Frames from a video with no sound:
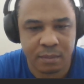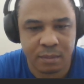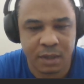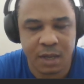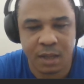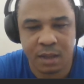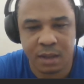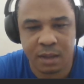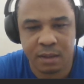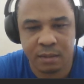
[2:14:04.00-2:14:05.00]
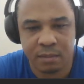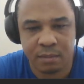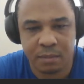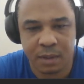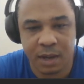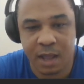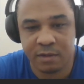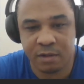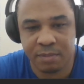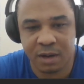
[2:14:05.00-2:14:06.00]
Yeah. And that's
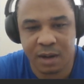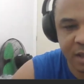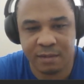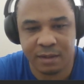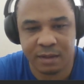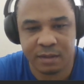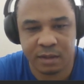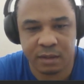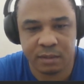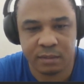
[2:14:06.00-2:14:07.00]
on that's a good thing.